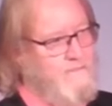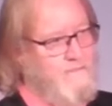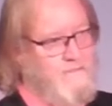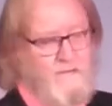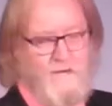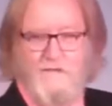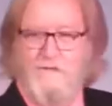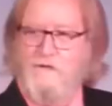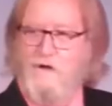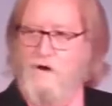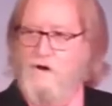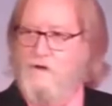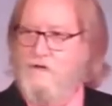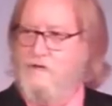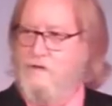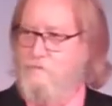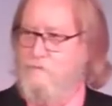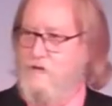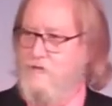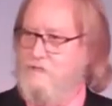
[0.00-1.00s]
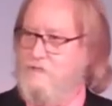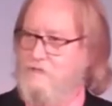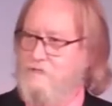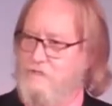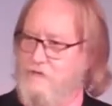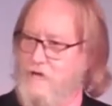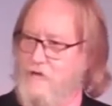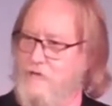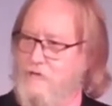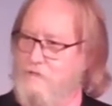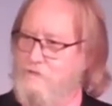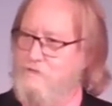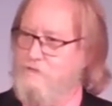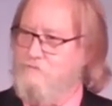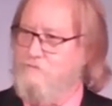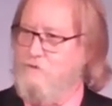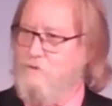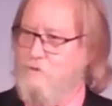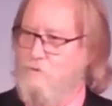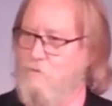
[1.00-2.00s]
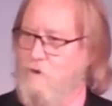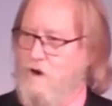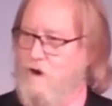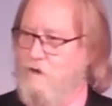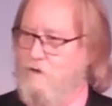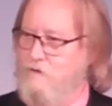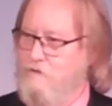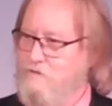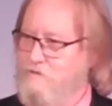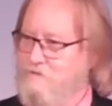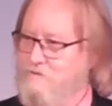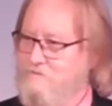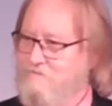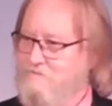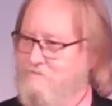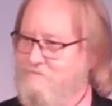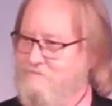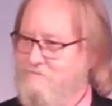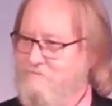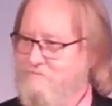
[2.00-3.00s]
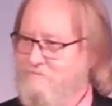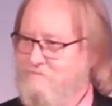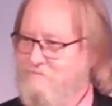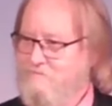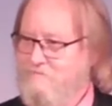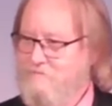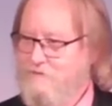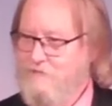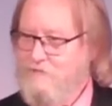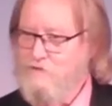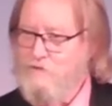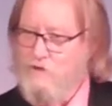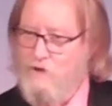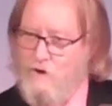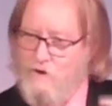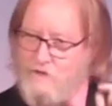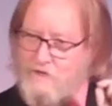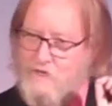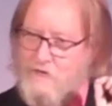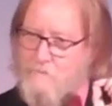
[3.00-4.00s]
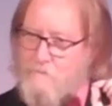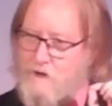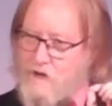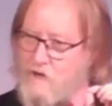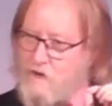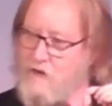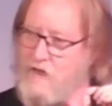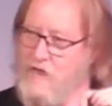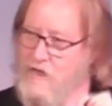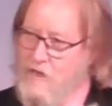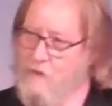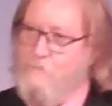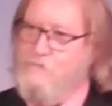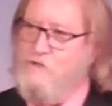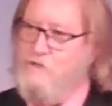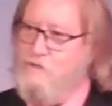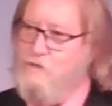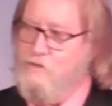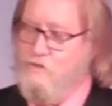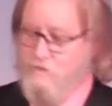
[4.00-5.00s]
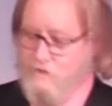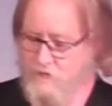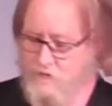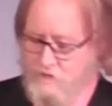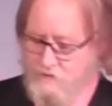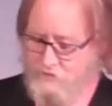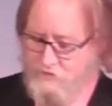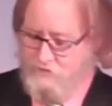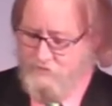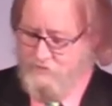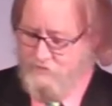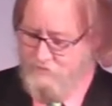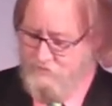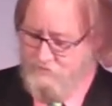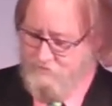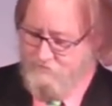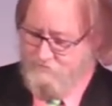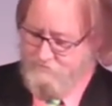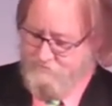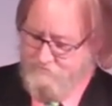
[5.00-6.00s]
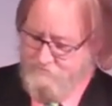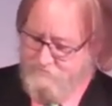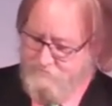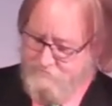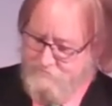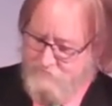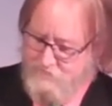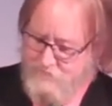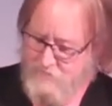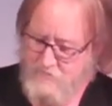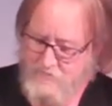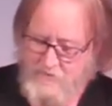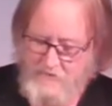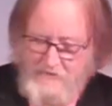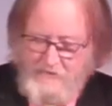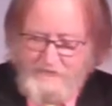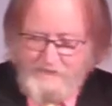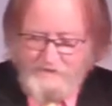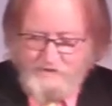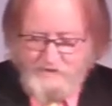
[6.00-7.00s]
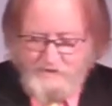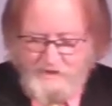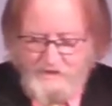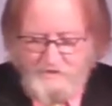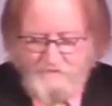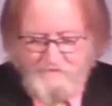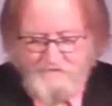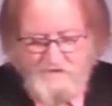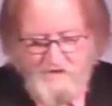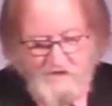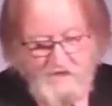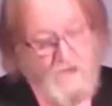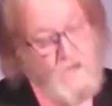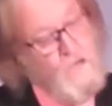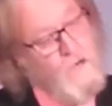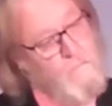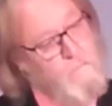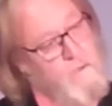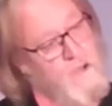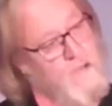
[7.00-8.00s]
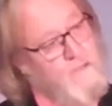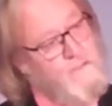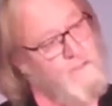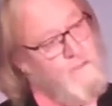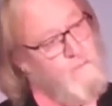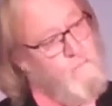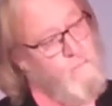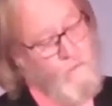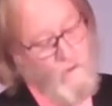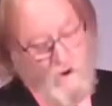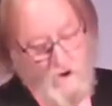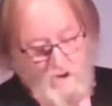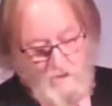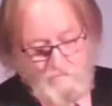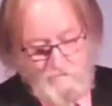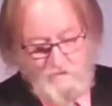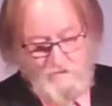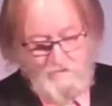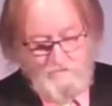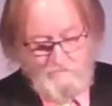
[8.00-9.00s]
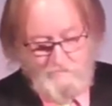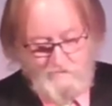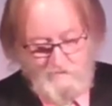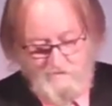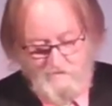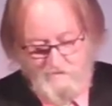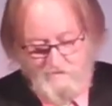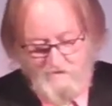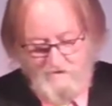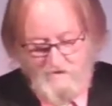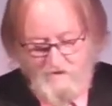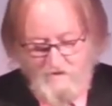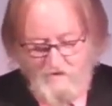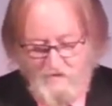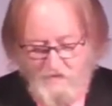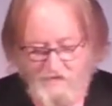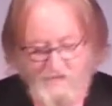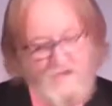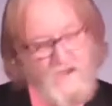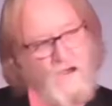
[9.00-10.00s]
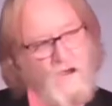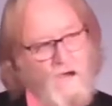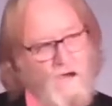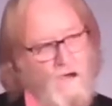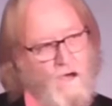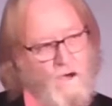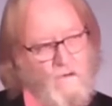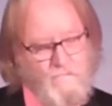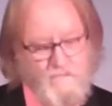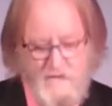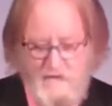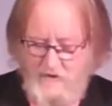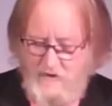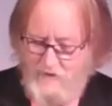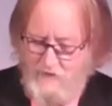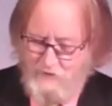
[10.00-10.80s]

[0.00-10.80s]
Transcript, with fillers: He's not talking about the silence of your awareness. He's talking about absolute consciousness. Instead of thinking about the problem, think of the